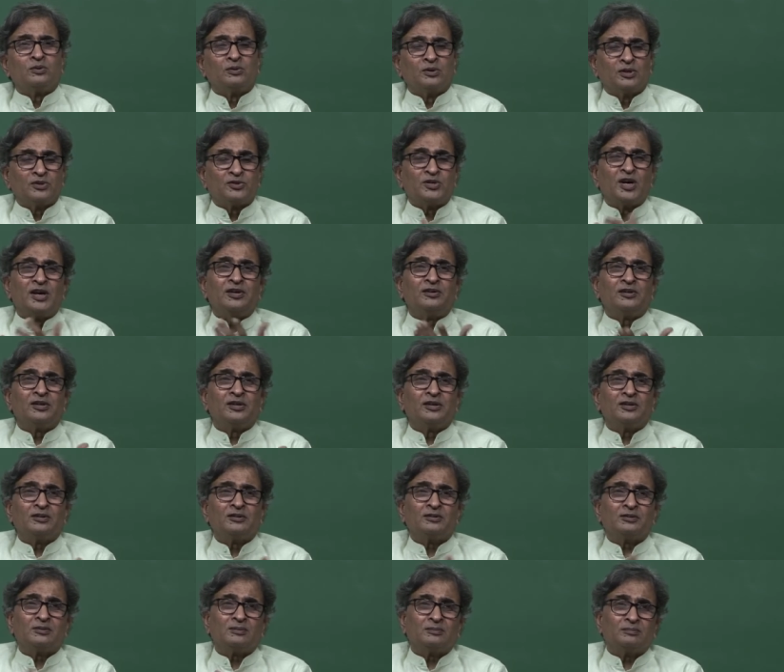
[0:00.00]
The
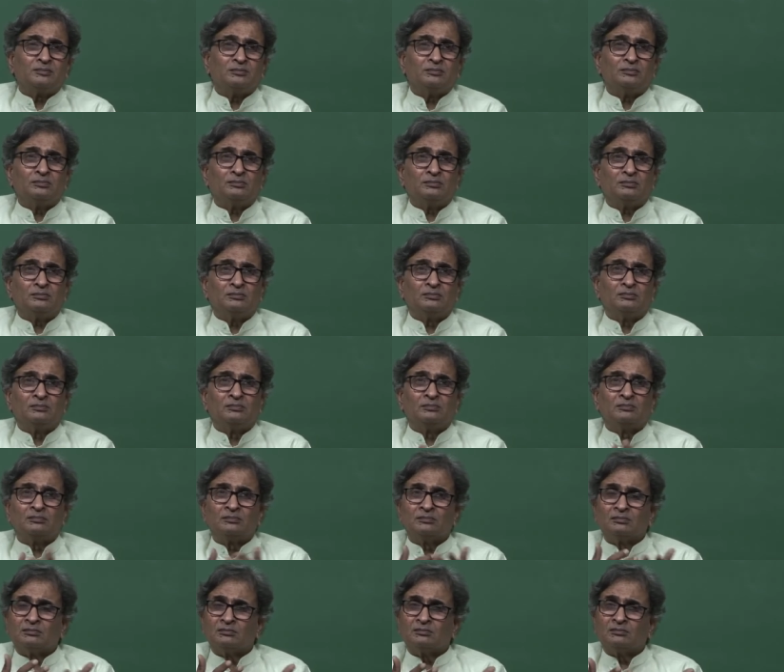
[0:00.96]
stenters
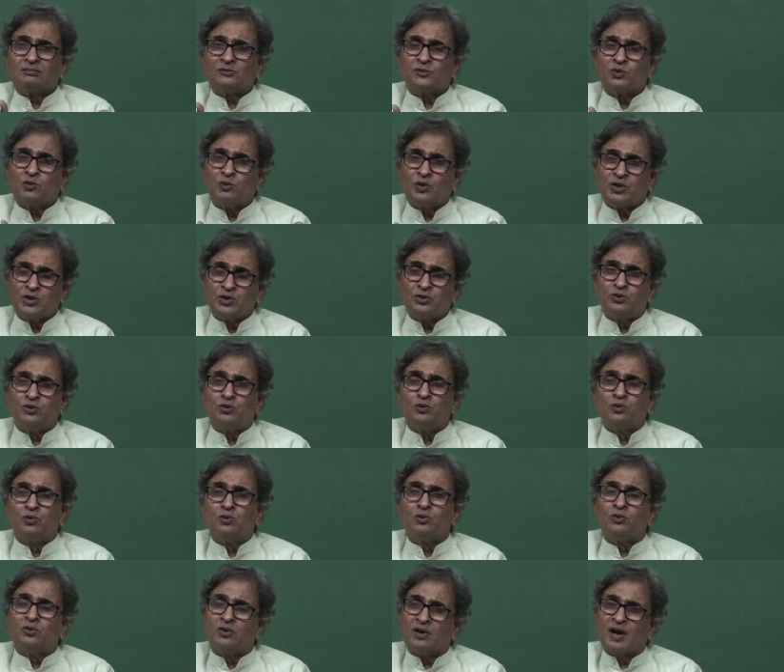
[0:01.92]
which do
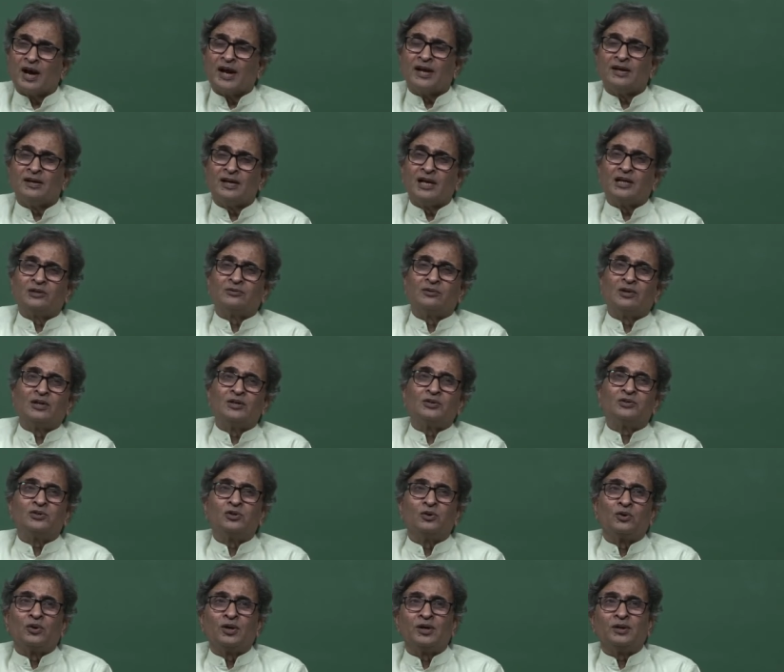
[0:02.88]
drying as well as
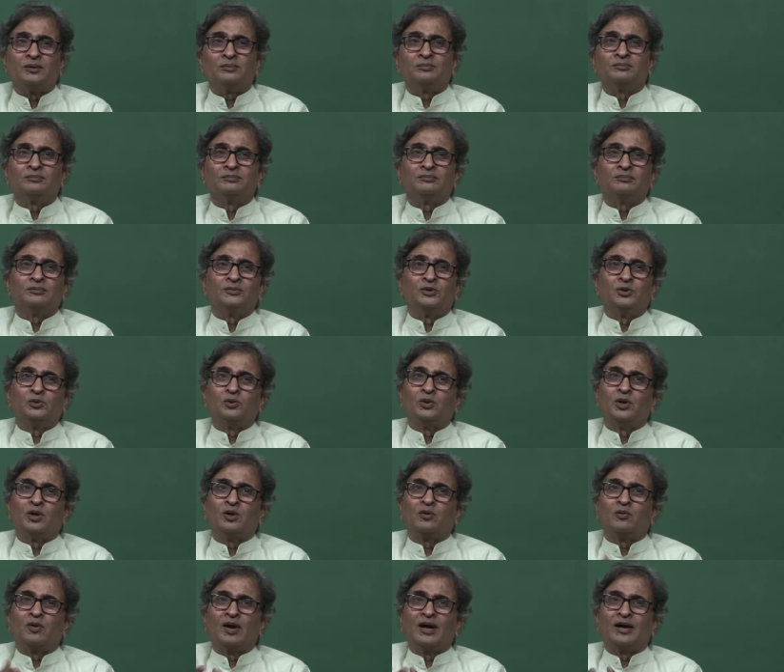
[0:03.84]
curing, you
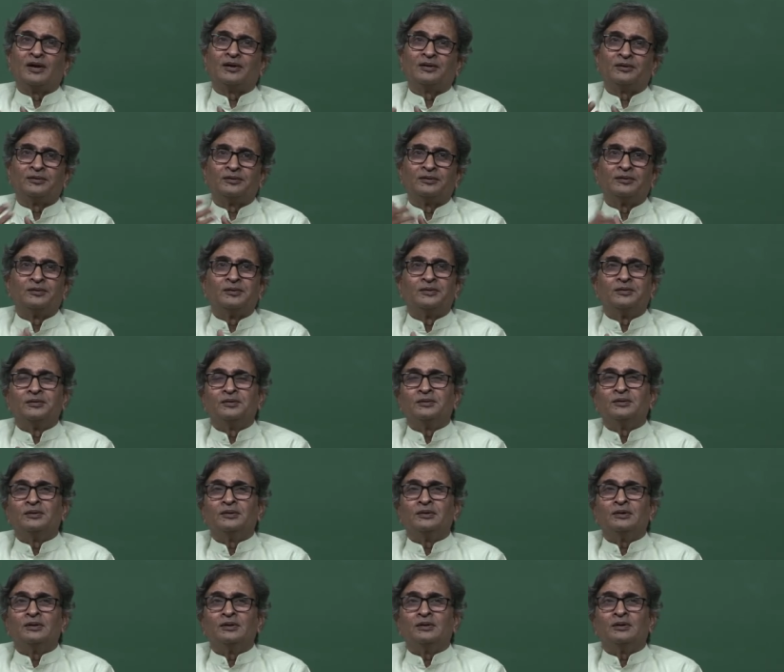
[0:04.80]
require
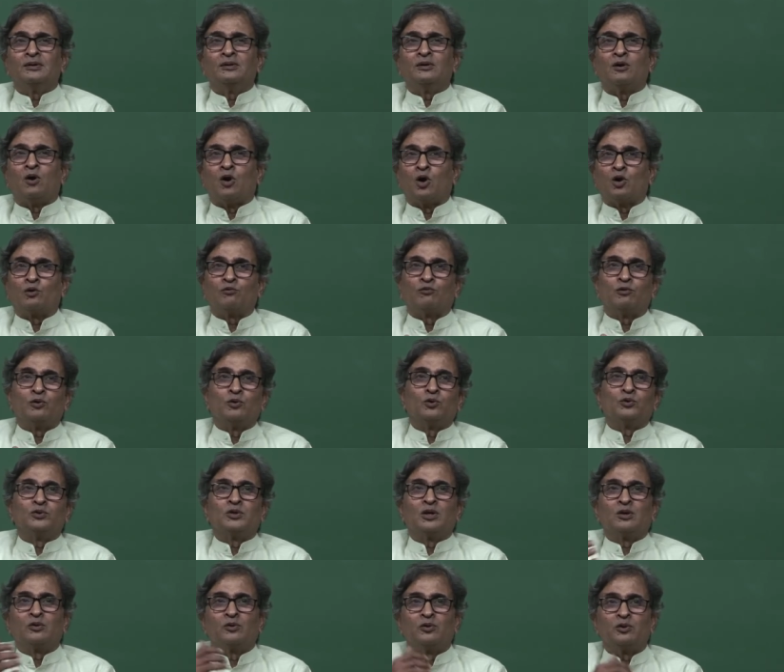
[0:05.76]
hot
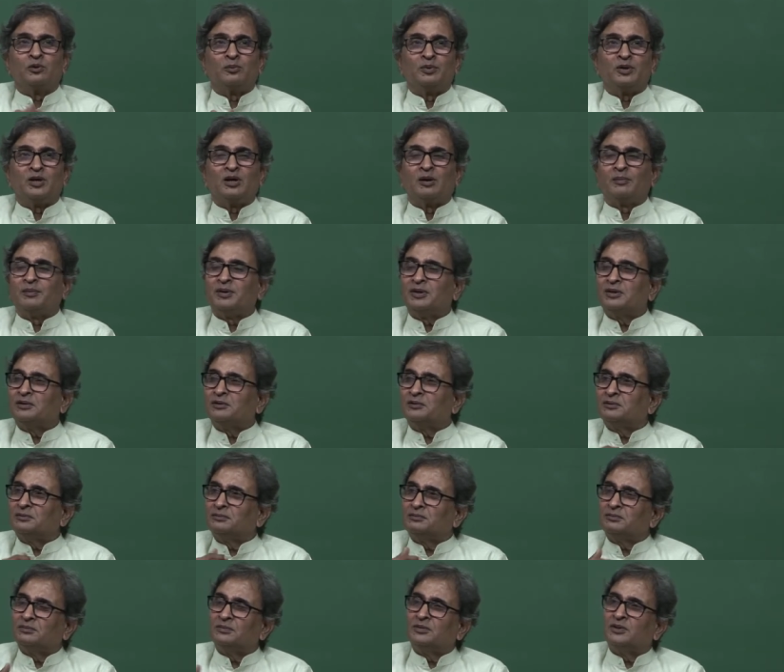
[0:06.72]
flues are going to be coming,
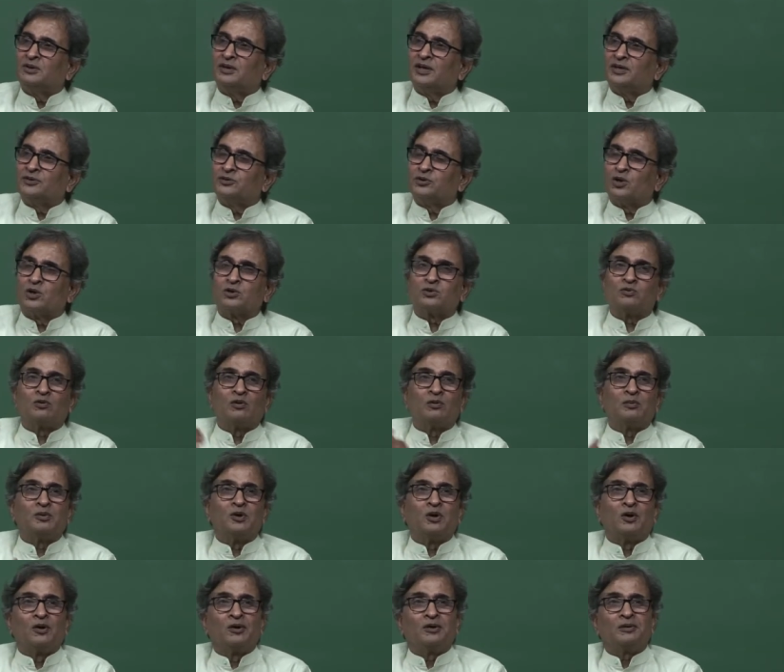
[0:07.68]
the exhaust will
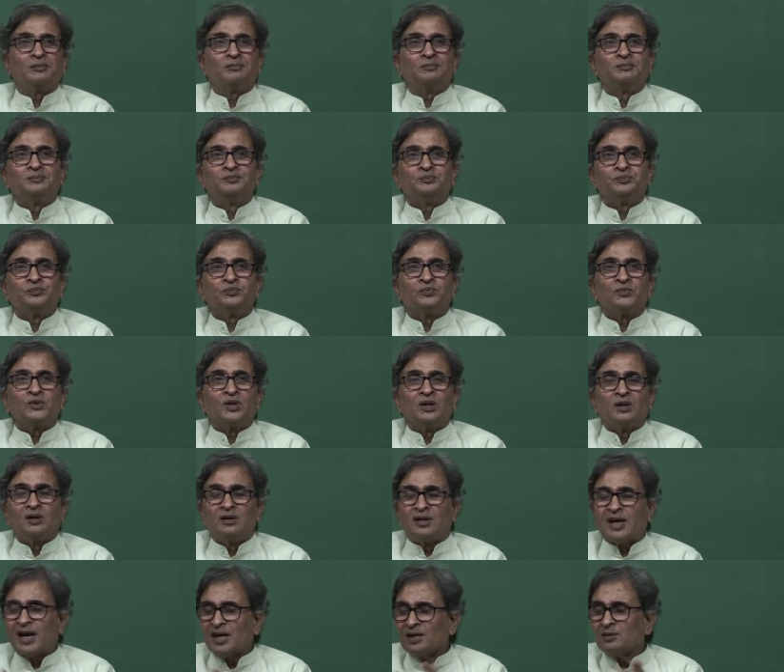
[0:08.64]
be hot.
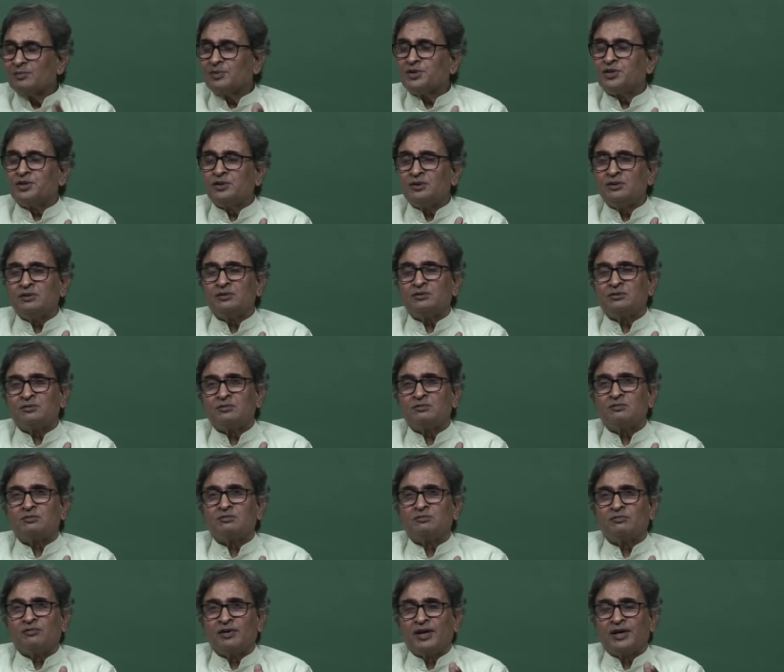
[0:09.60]
Dyeing
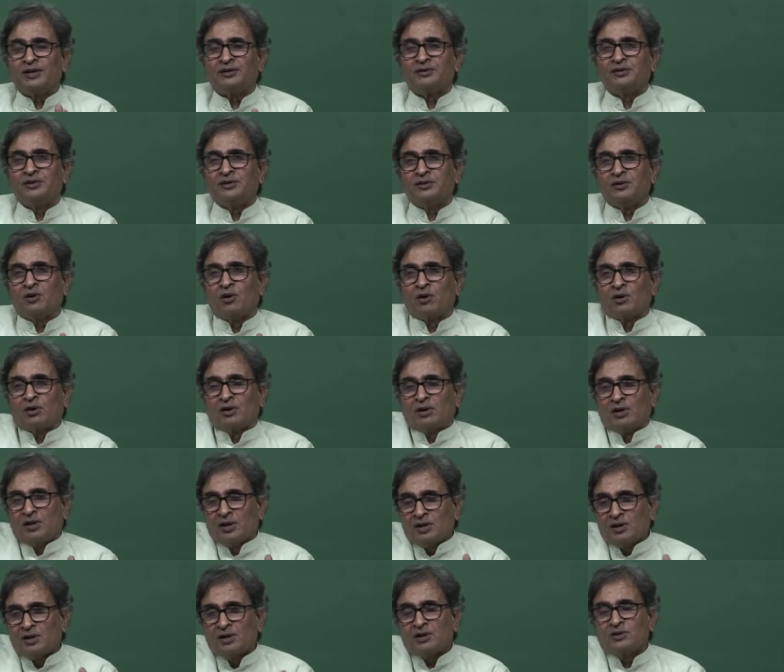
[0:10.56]
machines where the hot
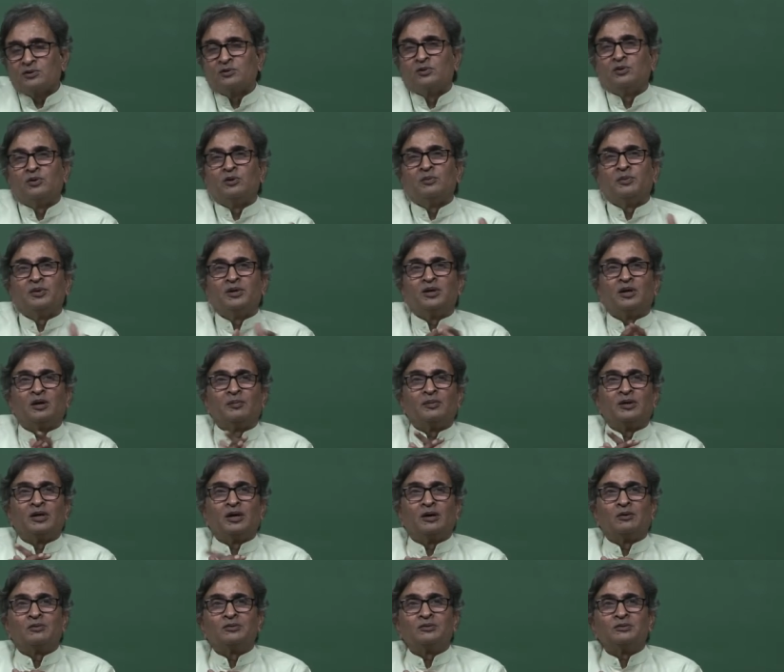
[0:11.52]
liquor is going to be
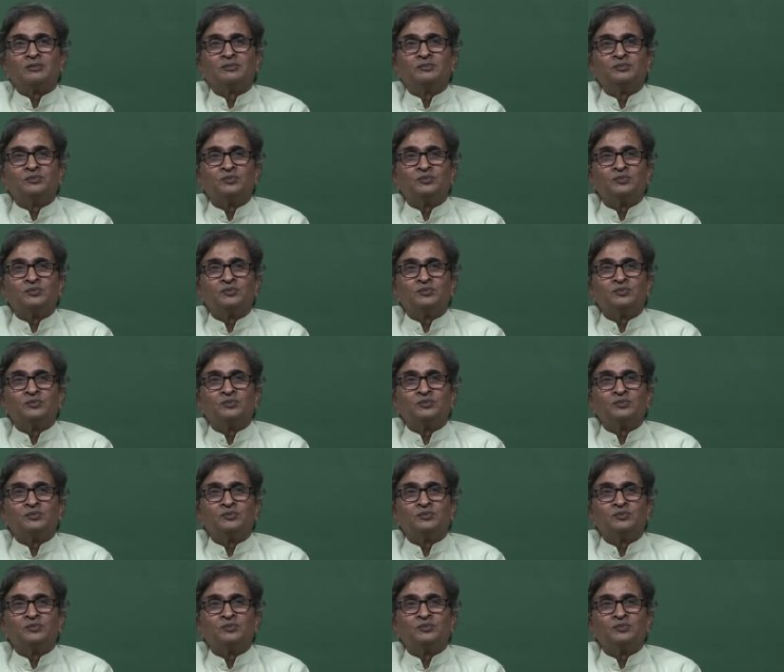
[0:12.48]
coming out.